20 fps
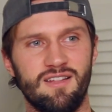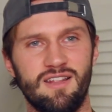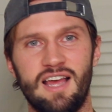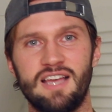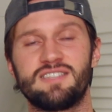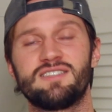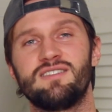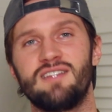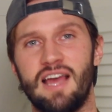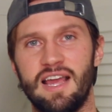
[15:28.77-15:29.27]

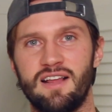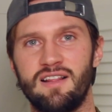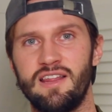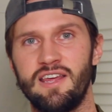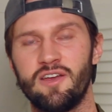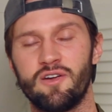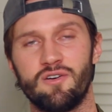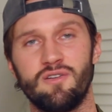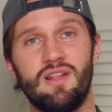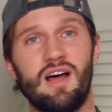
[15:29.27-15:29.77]
less
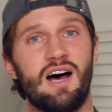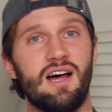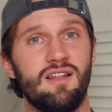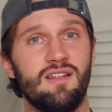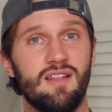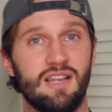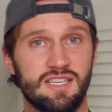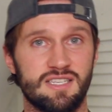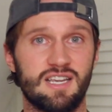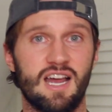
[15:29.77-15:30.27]
likely or a
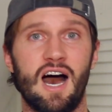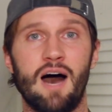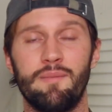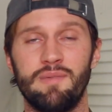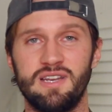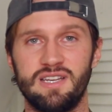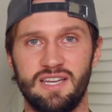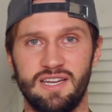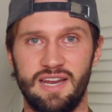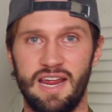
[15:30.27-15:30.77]
lot less
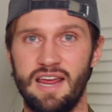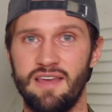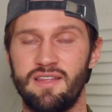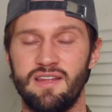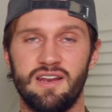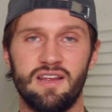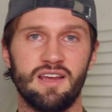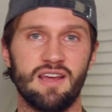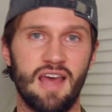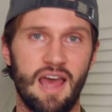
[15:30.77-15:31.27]
common today
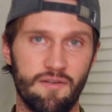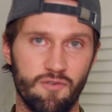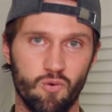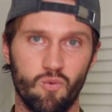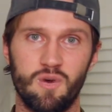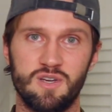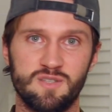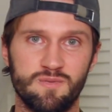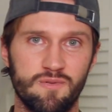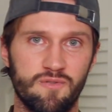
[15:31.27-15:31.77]
than it ever
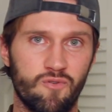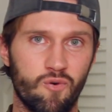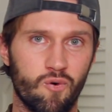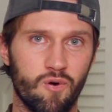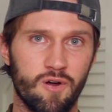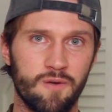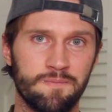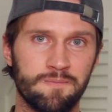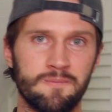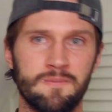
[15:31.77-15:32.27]
was
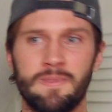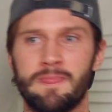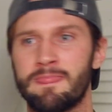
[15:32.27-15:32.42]
before.